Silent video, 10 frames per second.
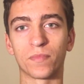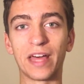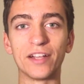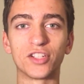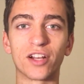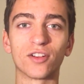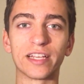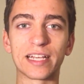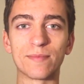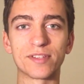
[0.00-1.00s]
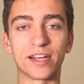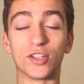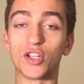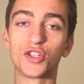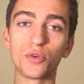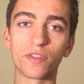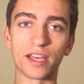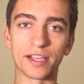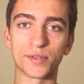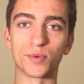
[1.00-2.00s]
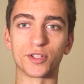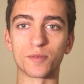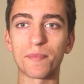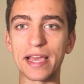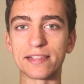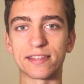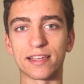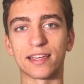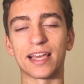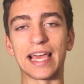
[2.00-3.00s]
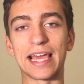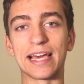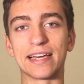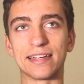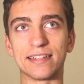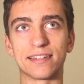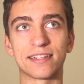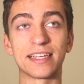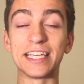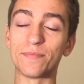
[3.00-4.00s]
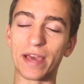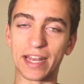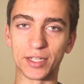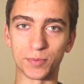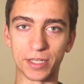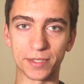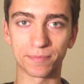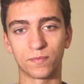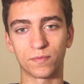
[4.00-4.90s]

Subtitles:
That generally comes down to two things, which is pacing and heat management.